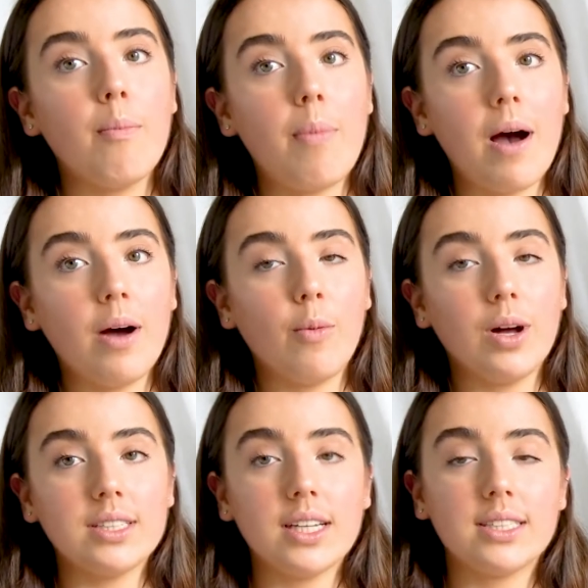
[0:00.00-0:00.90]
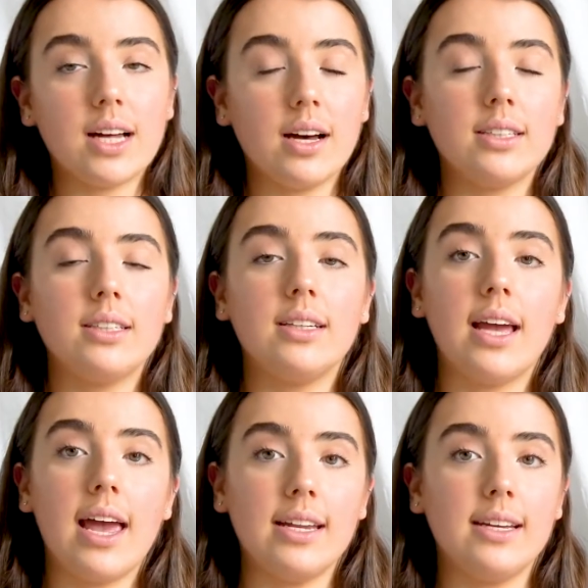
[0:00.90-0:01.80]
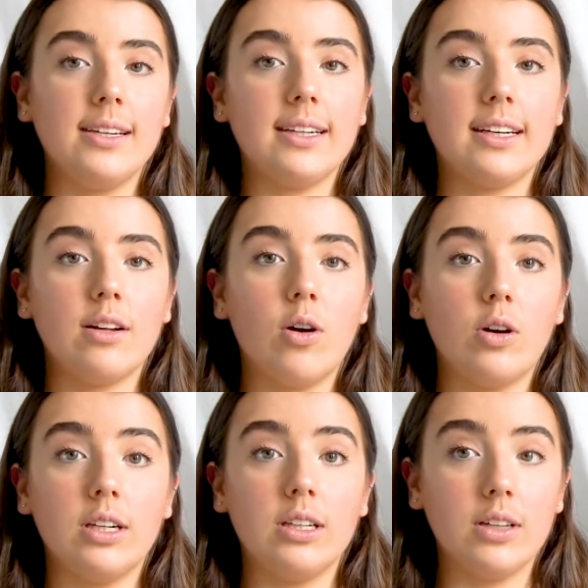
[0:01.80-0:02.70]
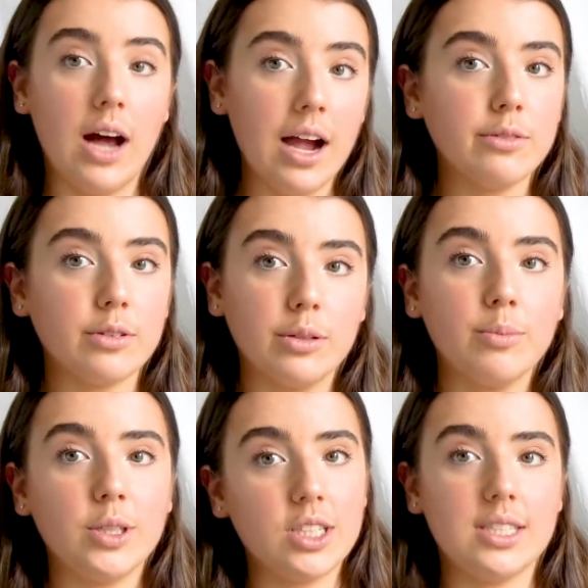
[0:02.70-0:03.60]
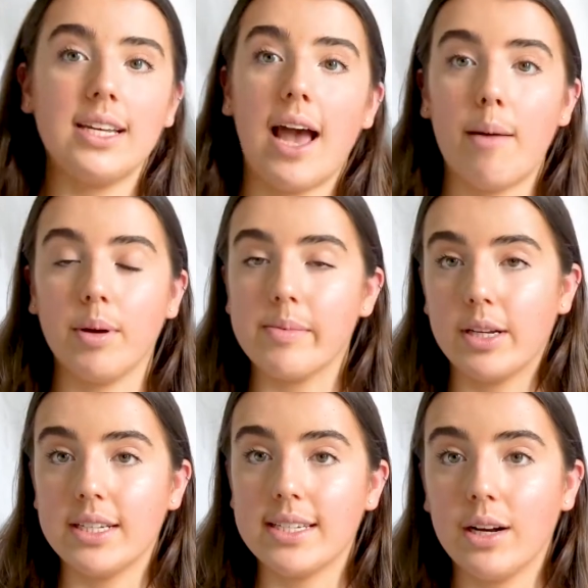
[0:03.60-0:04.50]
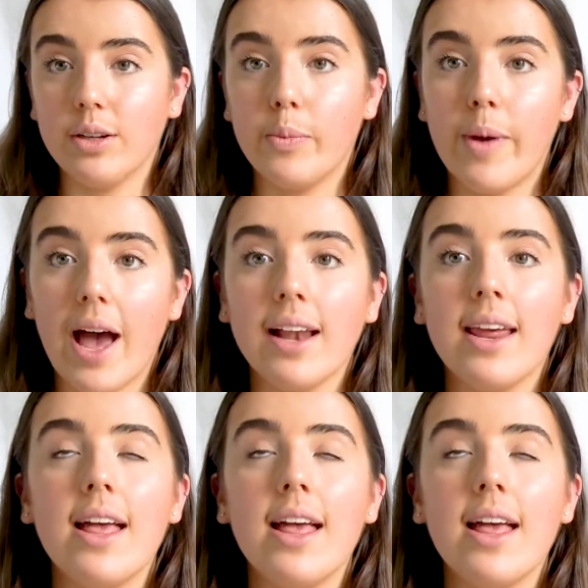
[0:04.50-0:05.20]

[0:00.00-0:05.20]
But once I started editing it on Lightroom, which is the app I'm going to tell you about,